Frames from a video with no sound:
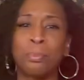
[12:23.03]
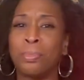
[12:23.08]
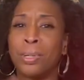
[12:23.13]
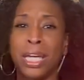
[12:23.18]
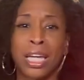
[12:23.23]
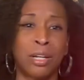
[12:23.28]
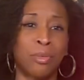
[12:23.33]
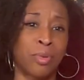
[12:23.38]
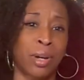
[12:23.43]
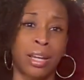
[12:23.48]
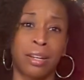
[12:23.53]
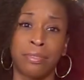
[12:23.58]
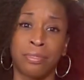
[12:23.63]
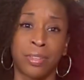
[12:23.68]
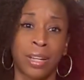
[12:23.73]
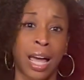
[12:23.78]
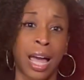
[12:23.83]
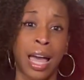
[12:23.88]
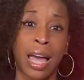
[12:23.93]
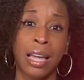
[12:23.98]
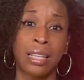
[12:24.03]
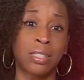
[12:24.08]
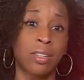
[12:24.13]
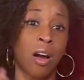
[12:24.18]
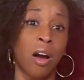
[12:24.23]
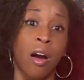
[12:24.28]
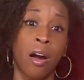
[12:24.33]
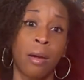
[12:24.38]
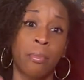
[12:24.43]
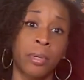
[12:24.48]
big red flags.
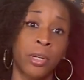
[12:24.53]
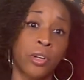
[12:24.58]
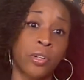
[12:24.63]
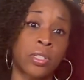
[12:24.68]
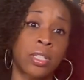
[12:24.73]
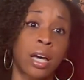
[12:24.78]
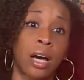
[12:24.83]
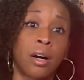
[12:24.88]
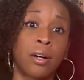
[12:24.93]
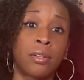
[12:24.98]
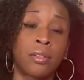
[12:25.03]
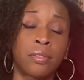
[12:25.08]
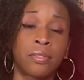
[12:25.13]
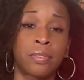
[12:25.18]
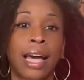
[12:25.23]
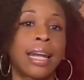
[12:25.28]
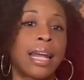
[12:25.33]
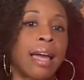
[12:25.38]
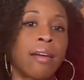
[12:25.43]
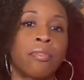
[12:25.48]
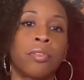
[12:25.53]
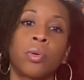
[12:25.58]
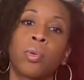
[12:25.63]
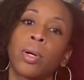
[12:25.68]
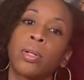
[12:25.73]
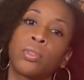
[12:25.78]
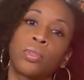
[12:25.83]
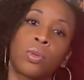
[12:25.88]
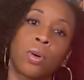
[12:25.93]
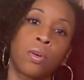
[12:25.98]
Arm yourself. Not
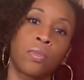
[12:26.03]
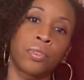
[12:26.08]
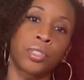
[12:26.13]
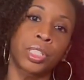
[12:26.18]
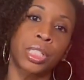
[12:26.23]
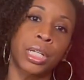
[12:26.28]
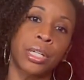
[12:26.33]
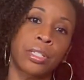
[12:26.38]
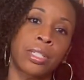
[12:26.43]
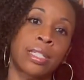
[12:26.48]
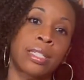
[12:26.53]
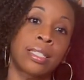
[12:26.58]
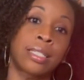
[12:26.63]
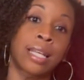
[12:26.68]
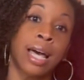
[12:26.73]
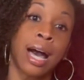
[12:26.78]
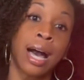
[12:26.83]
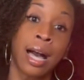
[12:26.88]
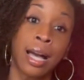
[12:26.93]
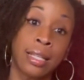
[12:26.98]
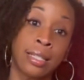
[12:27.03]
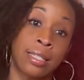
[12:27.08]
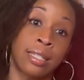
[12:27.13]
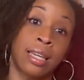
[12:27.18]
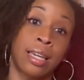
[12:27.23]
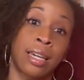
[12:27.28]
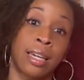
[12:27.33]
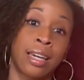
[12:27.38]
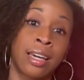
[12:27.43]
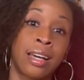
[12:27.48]
everyone who overshares is
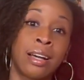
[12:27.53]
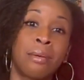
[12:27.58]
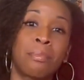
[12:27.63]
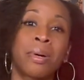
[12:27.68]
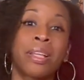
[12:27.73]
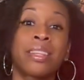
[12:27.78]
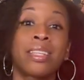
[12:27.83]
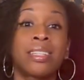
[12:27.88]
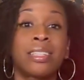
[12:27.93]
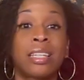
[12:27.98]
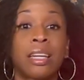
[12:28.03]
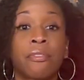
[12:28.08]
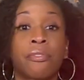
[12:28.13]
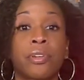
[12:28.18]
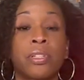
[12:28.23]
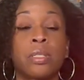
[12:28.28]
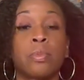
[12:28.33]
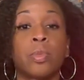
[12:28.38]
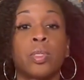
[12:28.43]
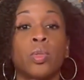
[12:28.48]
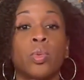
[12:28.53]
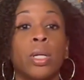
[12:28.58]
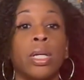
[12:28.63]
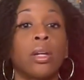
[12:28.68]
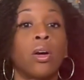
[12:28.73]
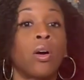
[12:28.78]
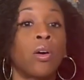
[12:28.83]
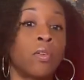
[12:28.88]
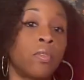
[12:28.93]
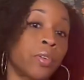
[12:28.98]
toxic, but the difference
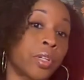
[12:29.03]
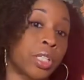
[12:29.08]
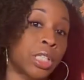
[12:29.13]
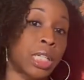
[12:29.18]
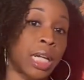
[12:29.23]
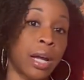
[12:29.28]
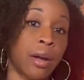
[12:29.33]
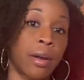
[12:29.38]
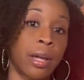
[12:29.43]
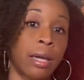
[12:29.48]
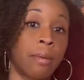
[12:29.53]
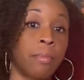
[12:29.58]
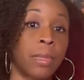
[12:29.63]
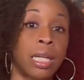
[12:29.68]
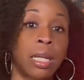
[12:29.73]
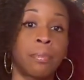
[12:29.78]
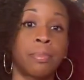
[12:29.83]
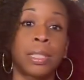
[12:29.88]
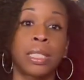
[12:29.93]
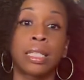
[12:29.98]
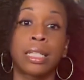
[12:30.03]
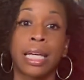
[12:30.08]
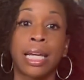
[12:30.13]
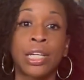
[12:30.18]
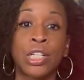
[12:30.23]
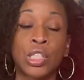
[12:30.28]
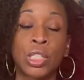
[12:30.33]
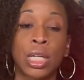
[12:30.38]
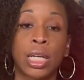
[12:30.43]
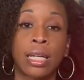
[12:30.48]
between oversharing and
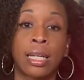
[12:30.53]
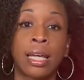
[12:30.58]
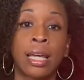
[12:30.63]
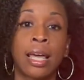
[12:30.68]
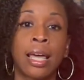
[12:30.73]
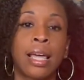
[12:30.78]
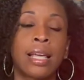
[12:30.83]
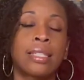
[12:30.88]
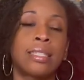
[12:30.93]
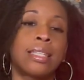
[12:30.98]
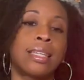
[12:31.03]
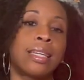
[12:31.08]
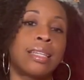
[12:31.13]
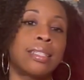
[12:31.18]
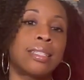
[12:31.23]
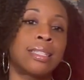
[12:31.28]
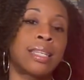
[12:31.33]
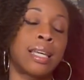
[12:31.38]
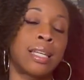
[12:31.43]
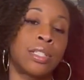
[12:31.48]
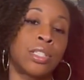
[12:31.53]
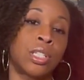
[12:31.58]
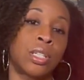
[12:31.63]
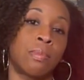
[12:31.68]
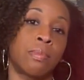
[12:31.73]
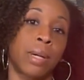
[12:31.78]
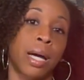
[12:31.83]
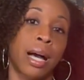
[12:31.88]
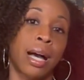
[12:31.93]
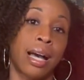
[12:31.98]
manipulation is the
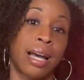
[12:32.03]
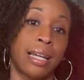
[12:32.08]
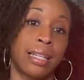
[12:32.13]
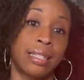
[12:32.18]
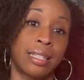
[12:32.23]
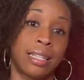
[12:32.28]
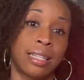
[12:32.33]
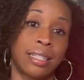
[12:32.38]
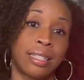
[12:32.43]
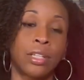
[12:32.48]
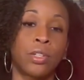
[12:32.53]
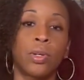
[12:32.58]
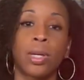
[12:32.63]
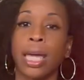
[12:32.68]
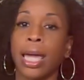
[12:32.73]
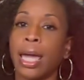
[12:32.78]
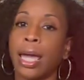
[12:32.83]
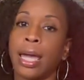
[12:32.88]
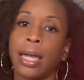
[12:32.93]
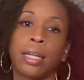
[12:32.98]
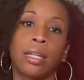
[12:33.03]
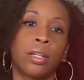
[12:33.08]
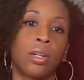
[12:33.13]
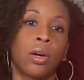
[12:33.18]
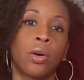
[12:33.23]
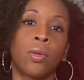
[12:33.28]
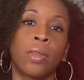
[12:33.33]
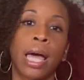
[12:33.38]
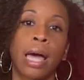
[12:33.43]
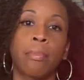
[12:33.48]
intention behind it. And you can't
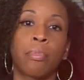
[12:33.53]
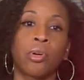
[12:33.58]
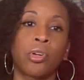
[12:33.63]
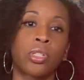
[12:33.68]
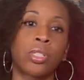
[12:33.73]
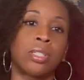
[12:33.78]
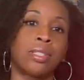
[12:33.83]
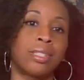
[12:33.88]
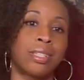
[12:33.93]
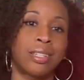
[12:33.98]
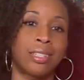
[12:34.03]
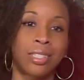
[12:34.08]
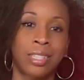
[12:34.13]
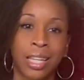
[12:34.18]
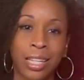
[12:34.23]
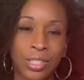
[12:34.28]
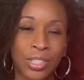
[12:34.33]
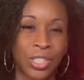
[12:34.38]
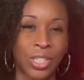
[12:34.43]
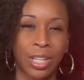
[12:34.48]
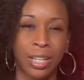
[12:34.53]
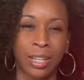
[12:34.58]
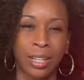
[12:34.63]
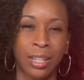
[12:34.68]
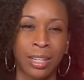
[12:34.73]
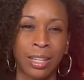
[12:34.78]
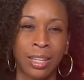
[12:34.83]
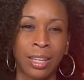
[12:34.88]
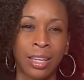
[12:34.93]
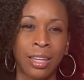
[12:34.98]
know that person's intention